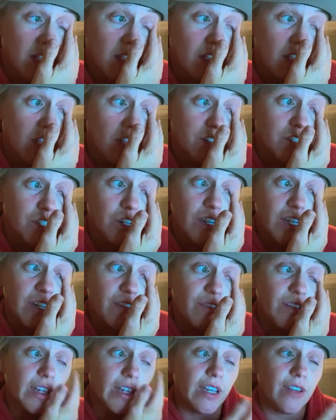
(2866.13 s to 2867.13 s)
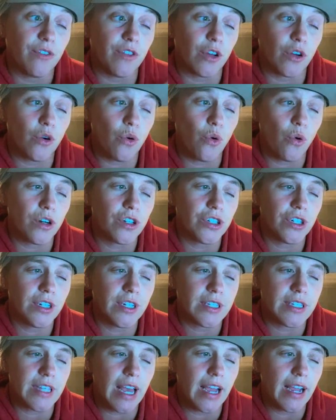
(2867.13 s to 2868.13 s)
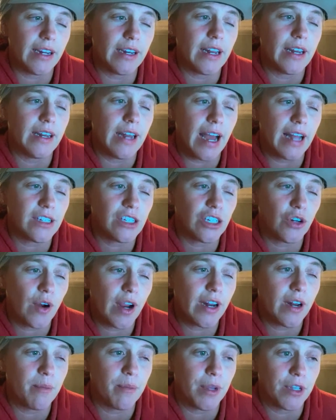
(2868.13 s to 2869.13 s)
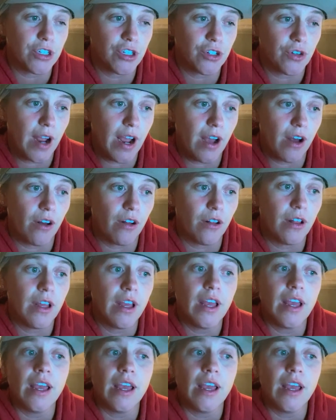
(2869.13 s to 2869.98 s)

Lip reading: Alternatively, if the court should decide not to grant a mistrial,